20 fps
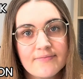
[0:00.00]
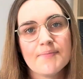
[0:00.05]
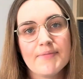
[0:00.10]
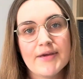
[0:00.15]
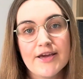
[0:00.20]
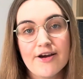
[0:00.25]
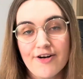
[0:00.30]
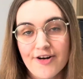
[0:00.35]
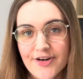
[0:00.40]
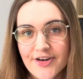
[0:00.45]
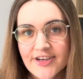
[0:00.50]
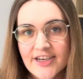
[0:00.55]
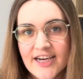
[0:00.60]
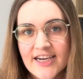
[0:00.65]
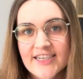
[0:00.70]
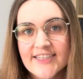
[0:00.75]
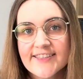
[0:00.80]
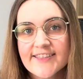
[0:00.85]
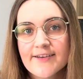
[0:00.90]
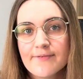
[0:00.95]
Be
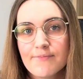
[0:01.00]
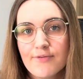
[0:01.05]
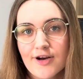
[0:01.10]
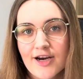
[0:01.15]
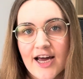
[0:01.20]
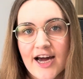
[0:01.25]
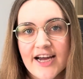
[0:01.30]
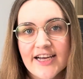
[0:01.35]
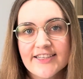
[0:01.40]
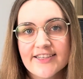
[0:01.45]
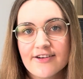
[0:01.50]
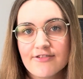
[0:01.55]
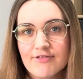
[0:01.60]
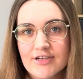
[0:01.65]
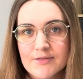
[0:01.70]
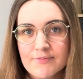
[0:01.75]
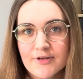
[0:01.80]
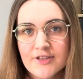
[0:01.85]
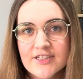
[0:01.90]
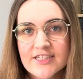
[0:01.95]
organized, polite,
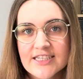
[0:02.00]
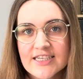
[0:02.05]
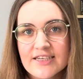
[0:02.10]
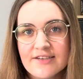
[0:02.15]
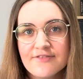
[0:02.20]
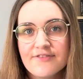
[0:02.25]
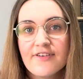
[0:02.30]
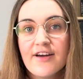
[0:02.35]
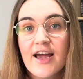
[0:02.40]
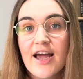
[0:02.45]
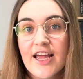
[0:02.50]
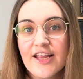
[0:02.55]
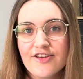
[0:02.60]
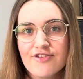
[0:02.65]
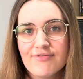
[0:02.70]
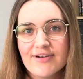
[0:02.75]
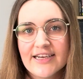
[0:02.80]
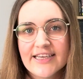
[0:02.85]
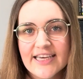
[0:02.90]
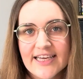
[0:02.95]
responsive, and
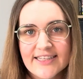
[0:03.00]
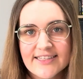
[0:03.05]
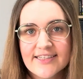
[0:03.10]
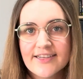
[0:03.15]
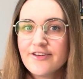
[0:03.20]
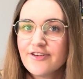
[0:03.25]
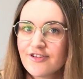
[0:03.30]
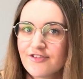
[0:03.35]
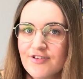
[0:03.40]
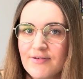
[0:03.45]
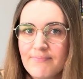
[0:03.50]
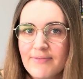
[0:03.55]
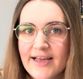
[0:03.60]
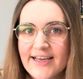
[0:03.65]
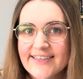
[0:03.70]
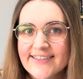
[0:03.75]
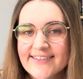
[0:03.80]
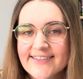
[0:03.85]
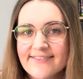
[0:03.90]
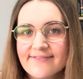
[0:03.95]
you will get your dream
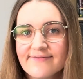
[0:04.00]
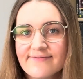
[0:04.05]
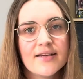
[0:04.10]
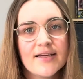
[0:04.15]
place.